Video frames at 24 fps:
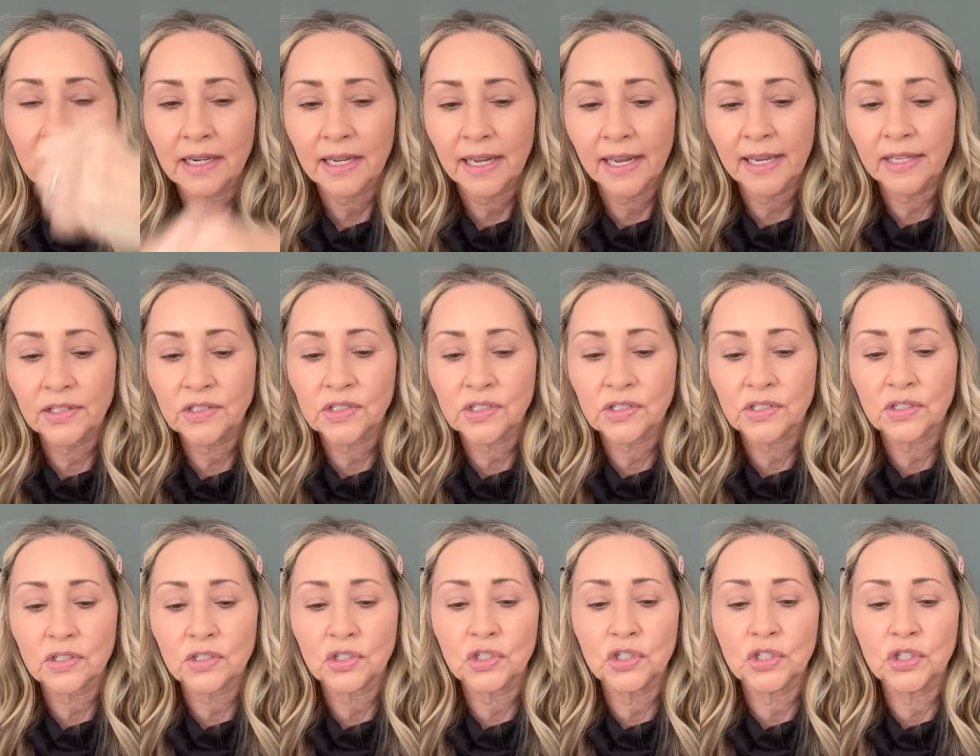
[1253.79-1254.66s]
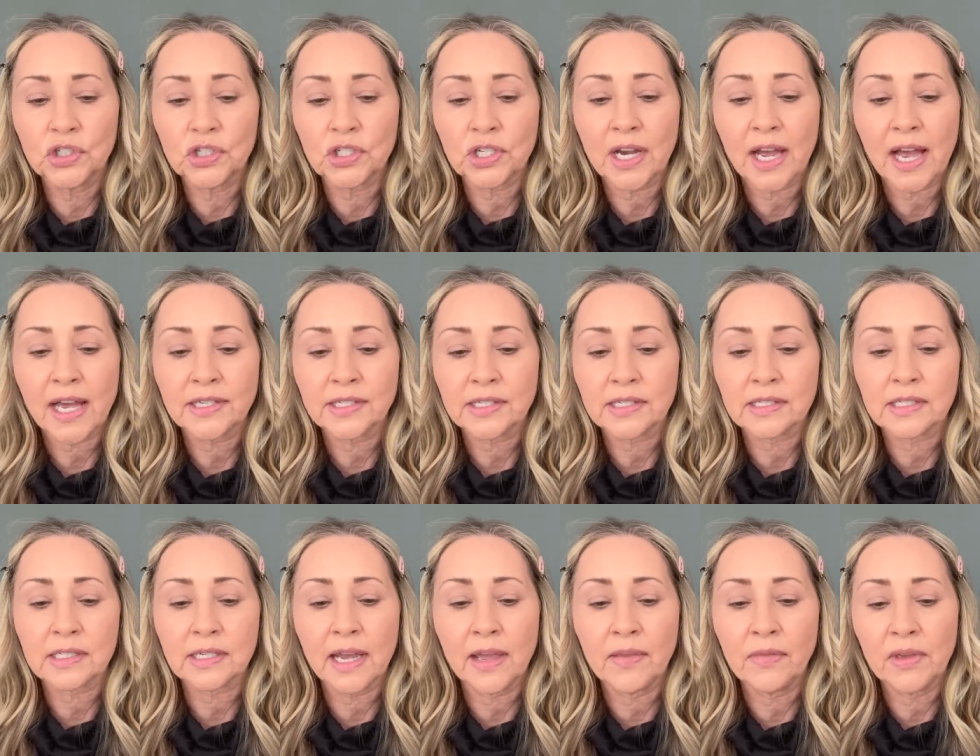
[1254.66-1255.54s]
It's
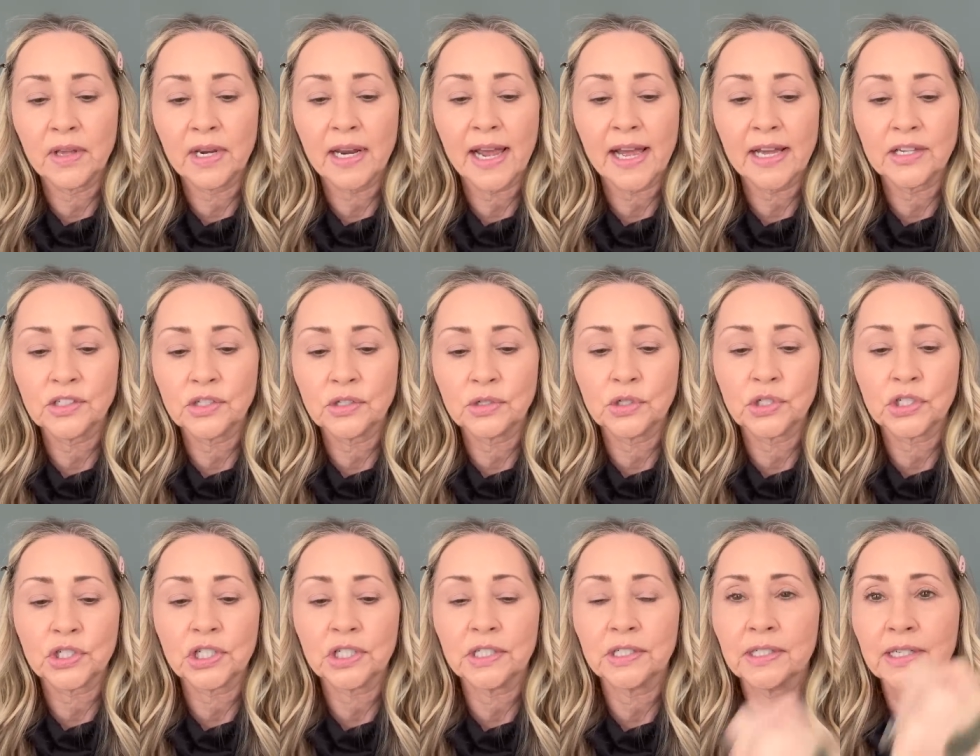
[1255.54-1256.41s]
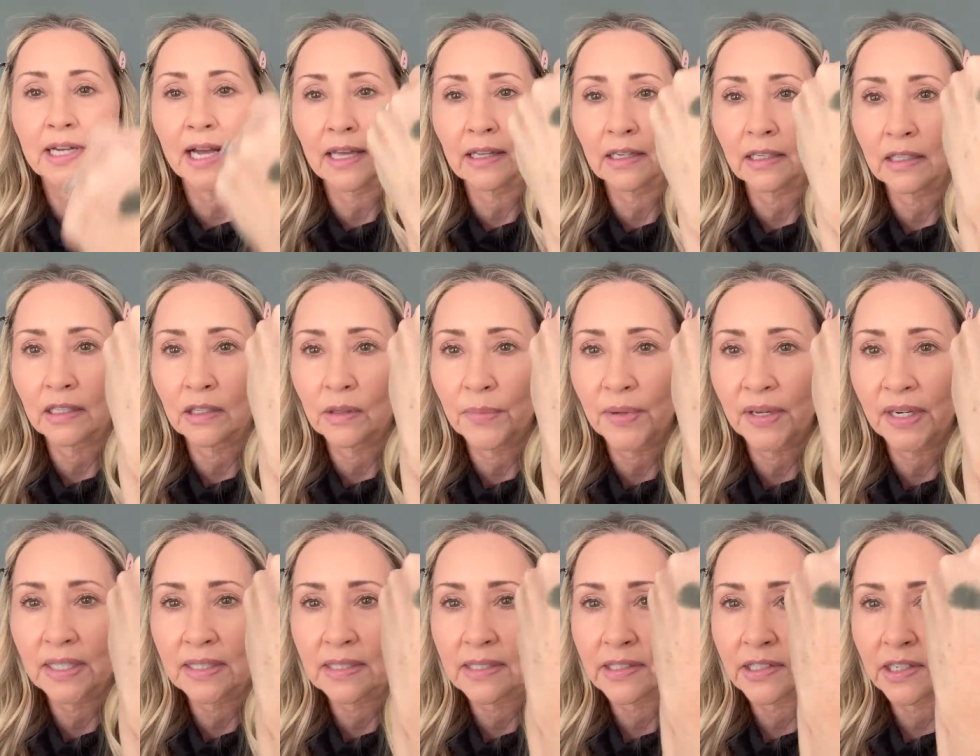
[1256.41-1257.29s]
just, and then as you sheer it out a little bit,
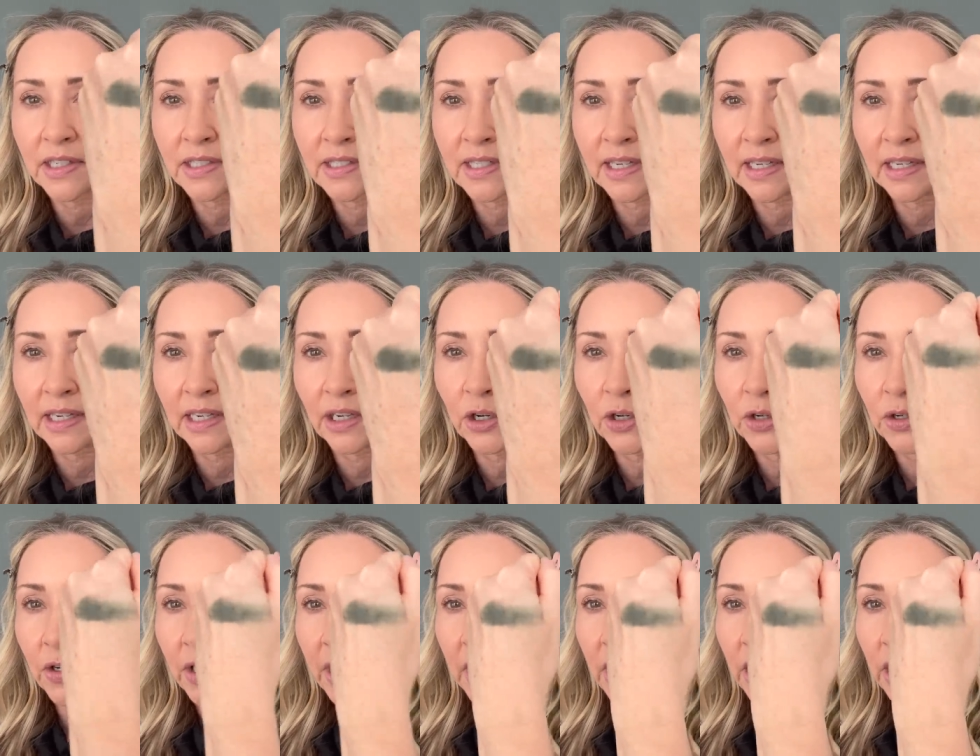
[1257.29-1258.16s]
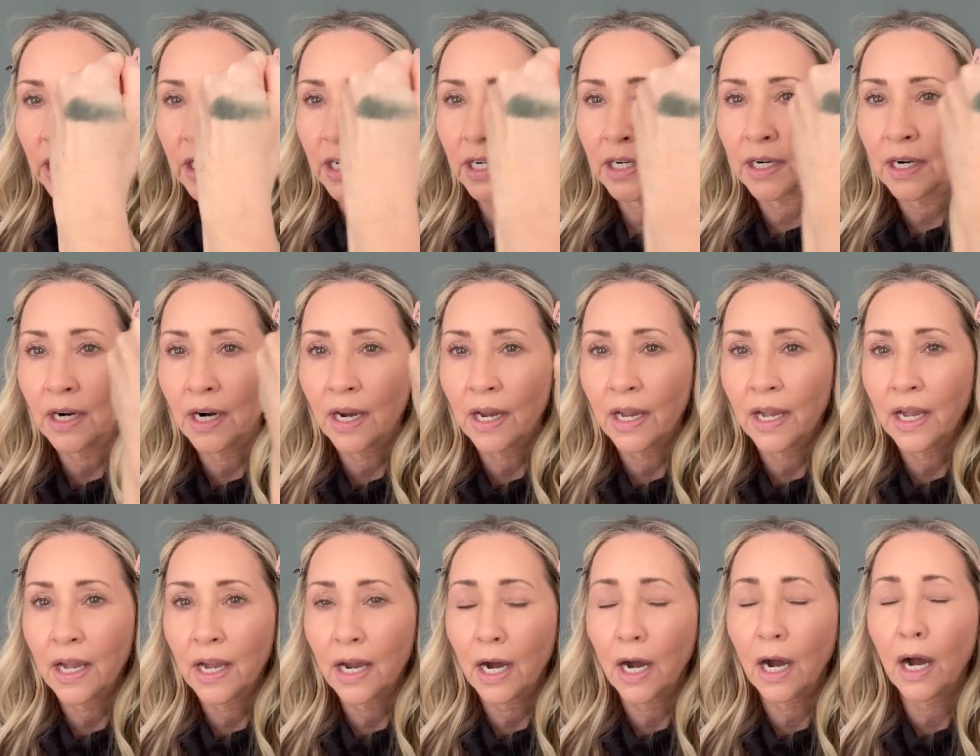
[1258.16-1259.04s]
it starts getting greener.
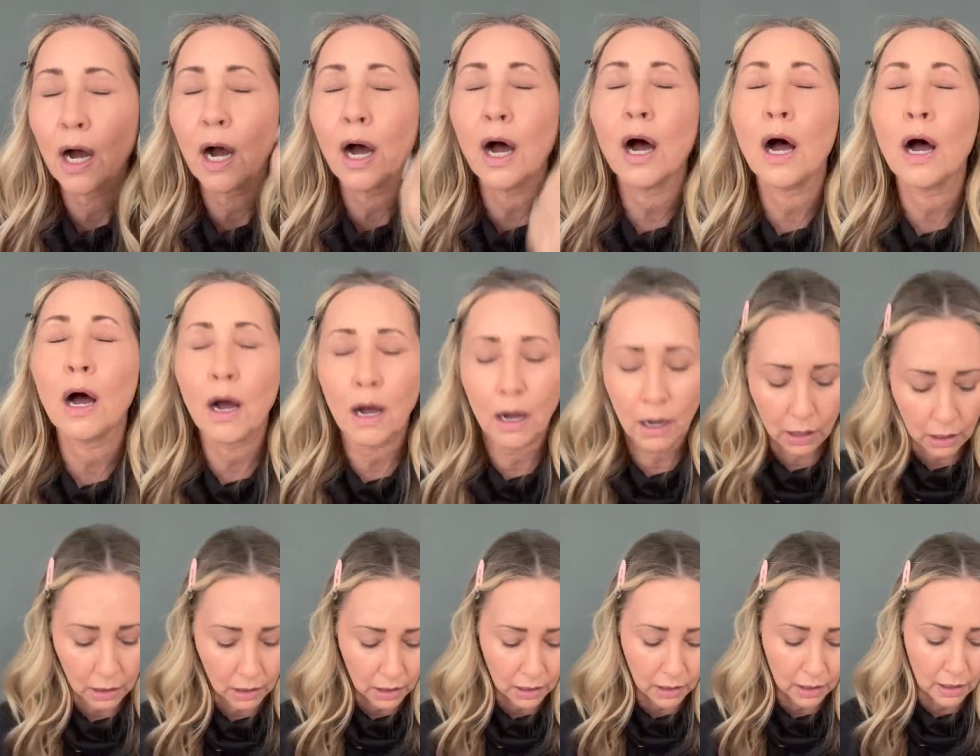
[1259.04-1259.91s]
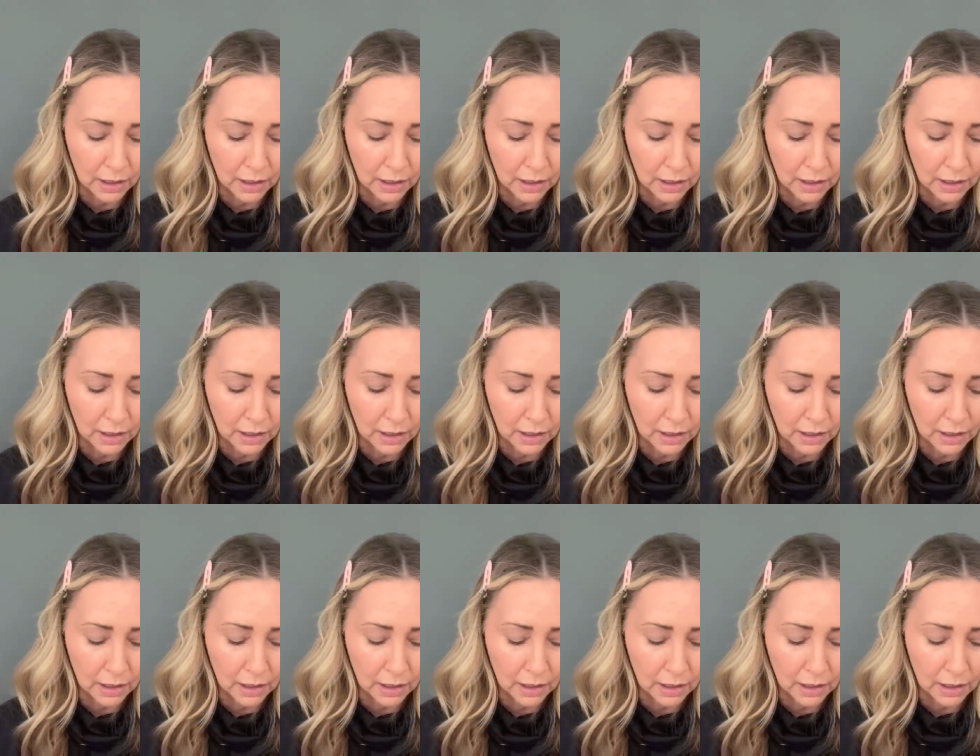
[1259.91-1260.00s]
Oh,